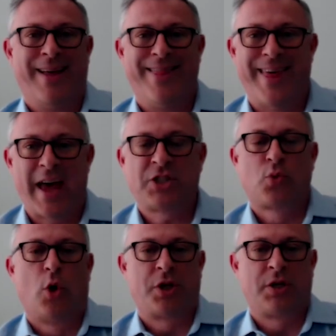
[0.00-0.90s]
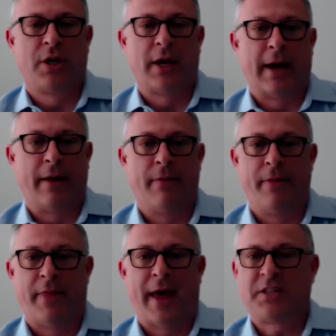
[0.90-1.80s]
that's what uh,
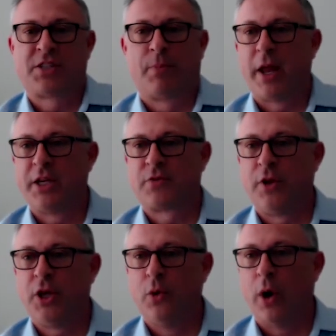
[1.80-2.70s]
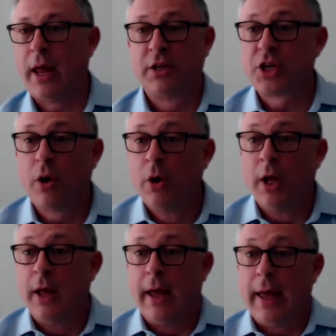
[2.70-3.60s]
that's the place for you and mm. so hmm.
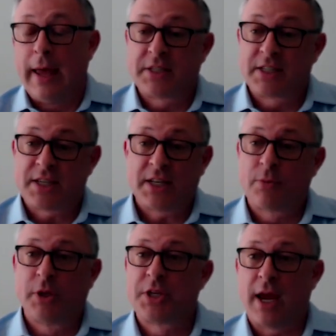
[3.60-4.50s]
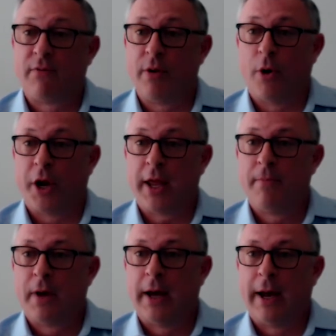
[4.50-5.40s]
it's accessible to everybody
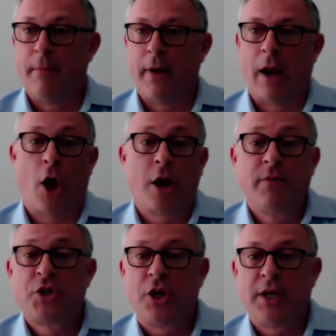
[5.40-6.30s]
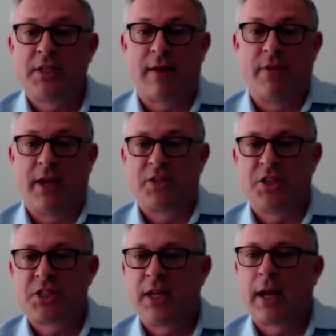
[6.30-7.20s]
um, a lot of attorneys have the
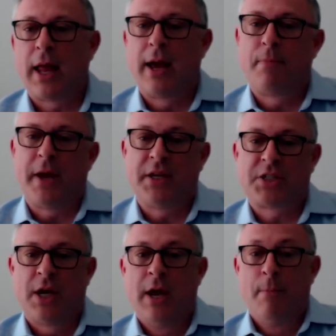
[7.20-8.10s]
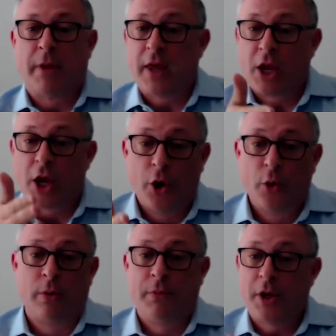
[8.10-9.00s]
existing client base but they
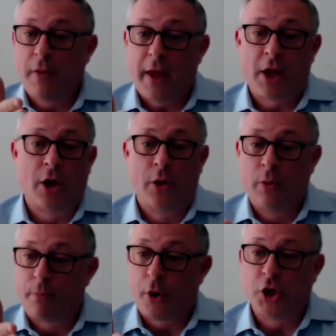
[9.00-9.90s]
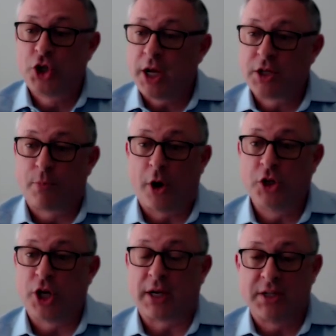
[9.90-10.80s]
go you know they go project to
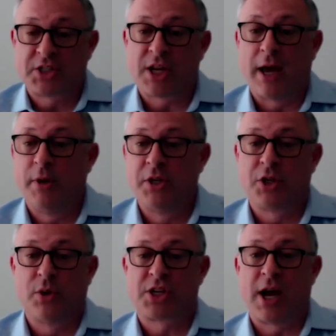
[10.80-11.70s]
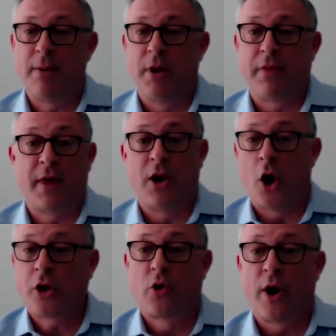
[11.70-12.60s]
project assignment to assignment they're
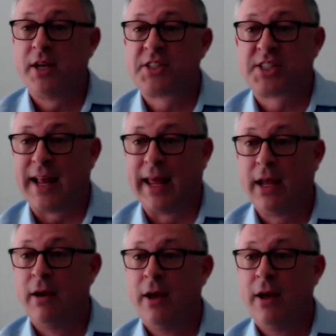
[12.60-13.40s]
not great at selling